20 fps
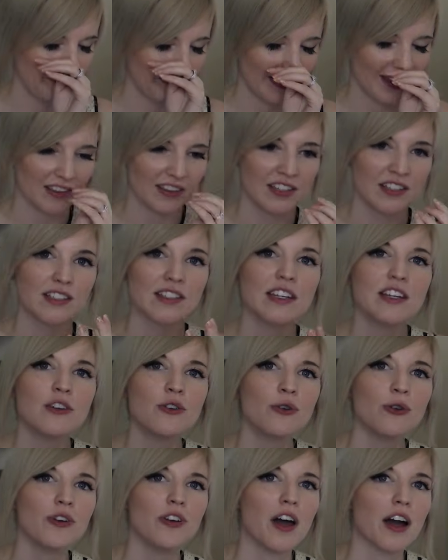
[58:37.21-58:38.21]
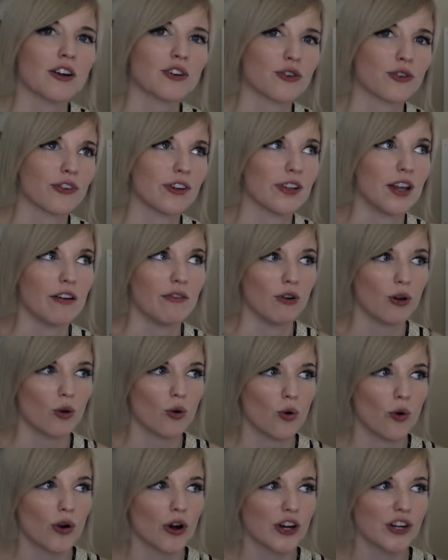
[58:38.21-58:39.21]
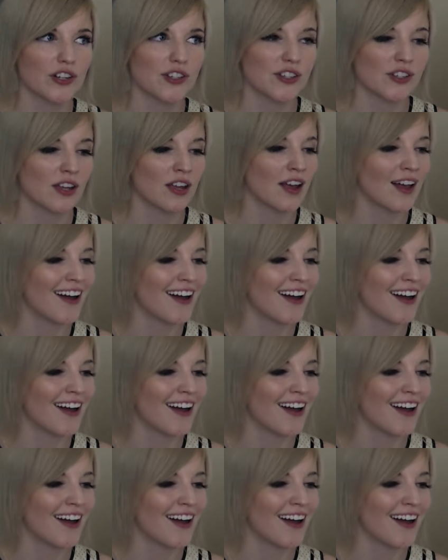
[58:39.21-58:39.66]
in this introductory level course,